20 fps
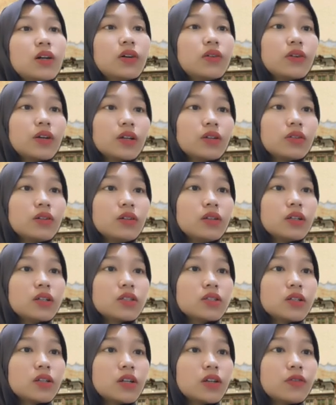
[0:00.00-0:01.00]

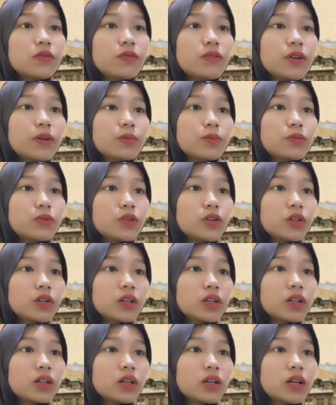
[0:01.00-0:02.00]
Regulatory framework
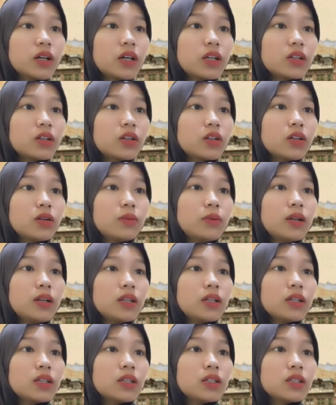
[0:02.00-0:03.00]
and
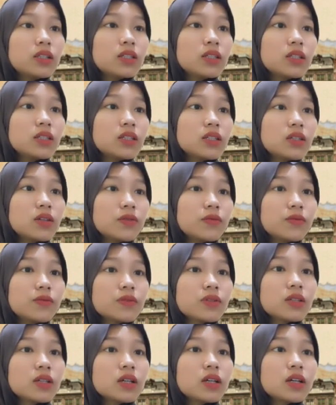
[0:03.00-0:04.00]
global
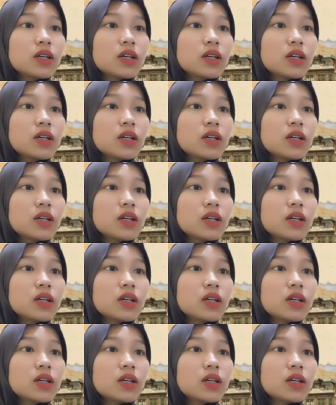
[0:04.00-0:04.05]
entities